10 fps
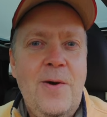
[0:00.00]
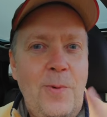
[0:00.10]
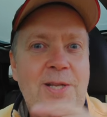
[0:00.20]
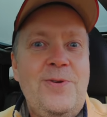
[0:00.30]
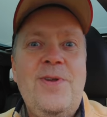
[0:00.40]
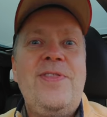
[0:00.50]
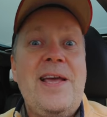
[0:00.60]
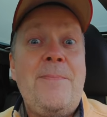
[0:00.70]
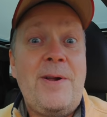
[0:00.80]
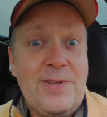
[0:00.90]
What do you
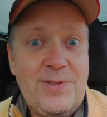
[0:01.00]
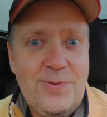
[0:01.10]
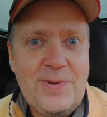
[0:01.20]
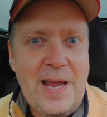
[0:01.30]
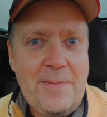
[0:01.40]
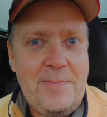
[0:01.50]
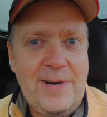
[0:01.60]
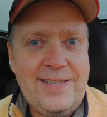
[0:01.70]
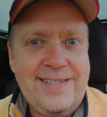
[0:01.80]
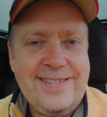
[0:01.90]
think about the zoom
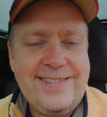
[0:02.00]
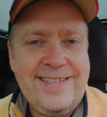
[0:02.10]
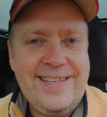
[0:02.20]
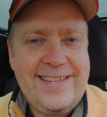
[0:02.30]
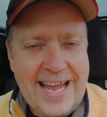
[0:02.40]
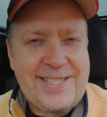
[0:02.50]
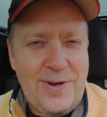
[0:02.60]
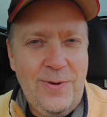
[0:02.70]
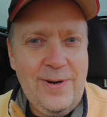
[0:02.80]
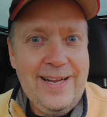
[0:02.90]
capabilities? That's
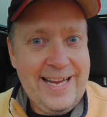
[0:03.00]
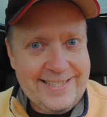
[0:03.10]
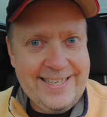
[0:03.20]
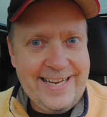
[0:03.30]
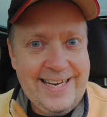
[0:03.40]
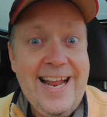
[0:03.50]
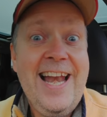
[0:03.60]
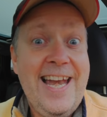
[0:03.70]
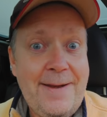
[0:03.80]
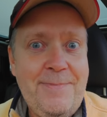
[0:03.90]
cool, isn't it?
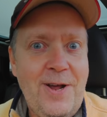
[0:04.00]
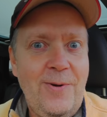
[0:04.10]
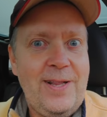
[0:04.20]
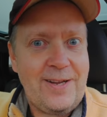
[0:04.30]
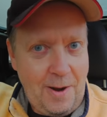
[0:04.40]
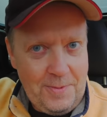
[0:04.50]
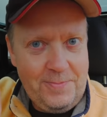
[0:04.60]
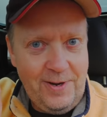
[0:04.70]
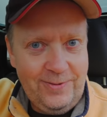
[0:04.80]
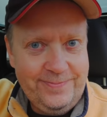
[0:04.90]
Let me know in the comment
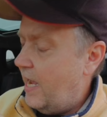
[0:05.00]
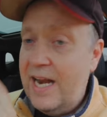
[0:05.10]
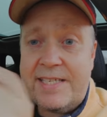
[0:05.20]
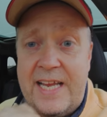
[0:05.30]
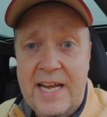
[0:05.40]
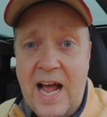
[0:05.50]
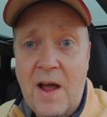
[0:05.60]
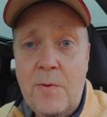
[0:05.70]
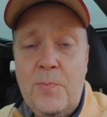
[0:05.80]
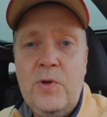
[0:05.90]
below. And as said,
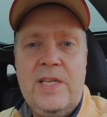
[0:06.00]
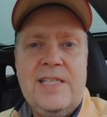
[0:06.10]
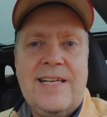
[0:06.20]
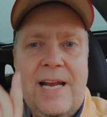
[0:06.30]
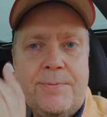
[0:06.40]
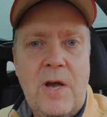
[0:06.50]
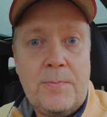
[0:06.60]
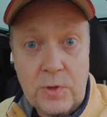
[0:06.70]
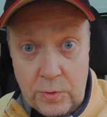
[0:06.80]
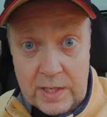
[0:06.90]
I will put these clips
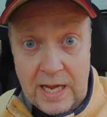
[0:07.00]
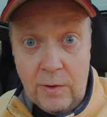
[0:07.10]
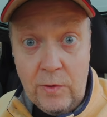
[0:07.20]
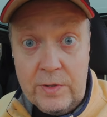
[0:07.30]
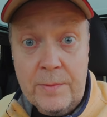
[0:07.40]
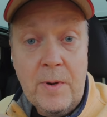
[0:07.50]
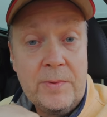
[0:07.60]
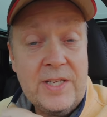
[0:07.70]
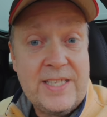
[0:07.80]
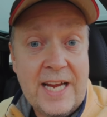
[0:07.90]
up so you can download them
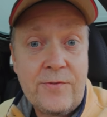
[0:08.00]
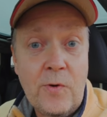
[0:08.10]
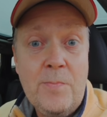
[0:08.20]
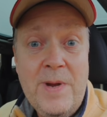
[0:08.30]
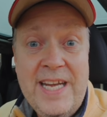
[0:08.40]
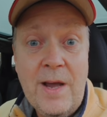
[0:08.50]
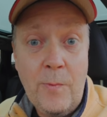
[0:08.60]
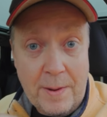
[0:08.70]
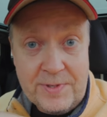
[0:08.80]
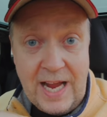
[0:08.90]
on the Tech Drone Media
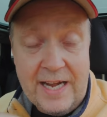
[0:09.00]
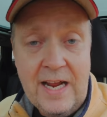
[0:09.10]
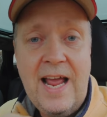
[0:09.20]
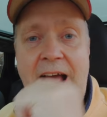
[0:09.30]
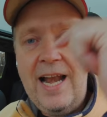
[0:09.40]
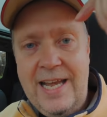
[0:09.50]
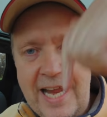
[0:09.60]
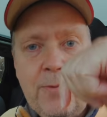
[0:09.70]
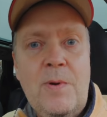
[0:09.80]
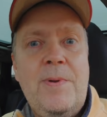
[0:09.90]
website.
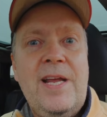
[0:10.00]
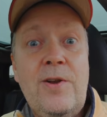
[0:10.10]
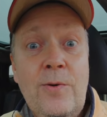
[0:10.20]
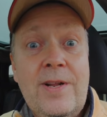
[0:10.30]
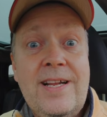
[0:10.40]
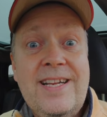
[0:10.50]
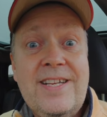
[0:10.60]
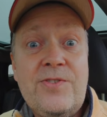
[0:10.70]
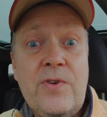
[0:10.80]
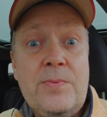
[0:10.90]
Link will be included in the
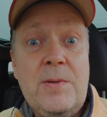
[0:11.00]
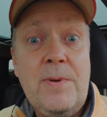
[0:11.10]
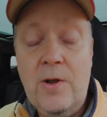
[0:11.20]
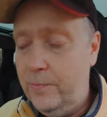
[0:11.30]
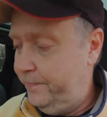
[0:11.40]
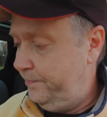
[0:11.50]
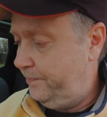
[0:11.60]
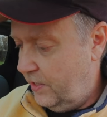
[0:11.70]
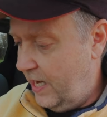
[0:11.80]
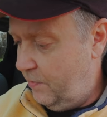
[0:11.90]
description below.
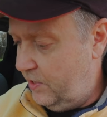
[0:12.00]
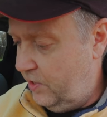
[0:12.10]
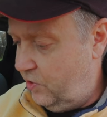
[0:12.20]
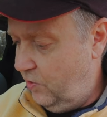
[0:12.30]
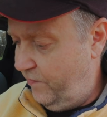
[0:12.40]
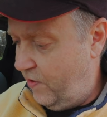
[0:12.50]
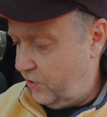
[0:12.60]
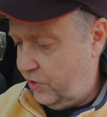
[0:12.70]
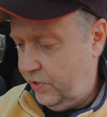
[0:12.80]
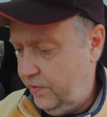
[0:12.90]
So that was the zoom
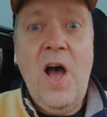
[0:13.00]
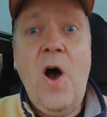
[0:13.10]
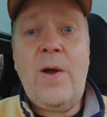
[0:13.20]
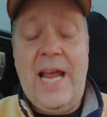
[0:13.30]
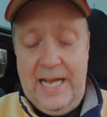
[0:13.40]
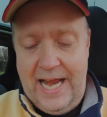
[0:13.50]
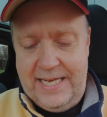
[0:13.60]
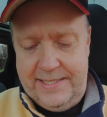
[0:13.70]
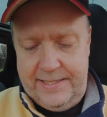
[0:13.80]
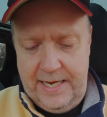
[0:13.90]
function. Okay,
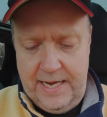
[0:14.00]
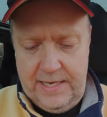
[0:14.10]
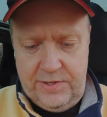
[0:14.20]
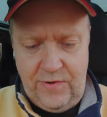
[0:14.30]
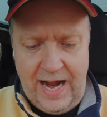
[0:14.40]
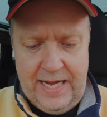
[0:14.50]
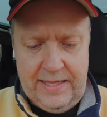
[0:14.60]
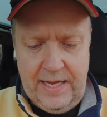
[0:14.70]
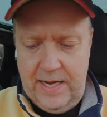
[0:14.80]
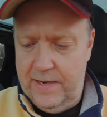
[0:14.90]
let's uh, try
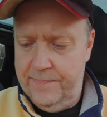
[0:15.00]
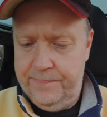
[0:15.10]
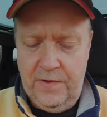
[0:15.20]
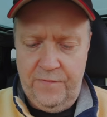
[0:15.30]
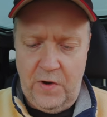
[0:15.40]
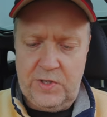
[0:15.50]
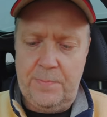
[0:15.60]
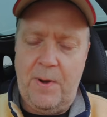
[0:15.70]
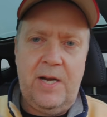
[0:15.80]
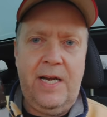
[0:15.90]
the
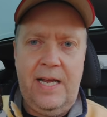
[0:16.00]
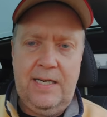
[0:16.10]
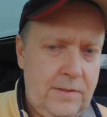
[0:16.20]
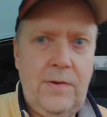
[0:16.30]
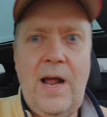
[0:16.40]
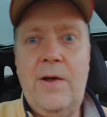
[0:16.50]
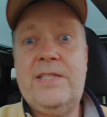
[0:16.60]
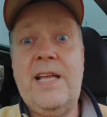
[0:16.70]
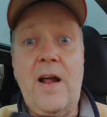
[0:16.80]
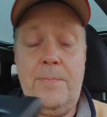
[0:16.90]
function button here. So now
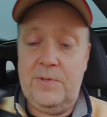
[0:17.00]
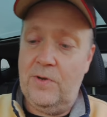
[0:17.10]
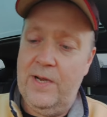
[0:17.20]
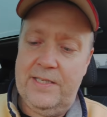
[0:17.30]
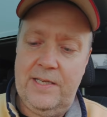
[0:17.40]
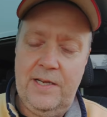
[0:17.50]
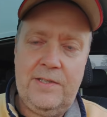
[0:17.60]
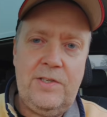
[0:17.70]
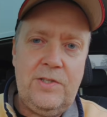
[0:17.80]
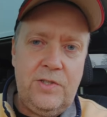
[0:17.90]
it's set up, so it's a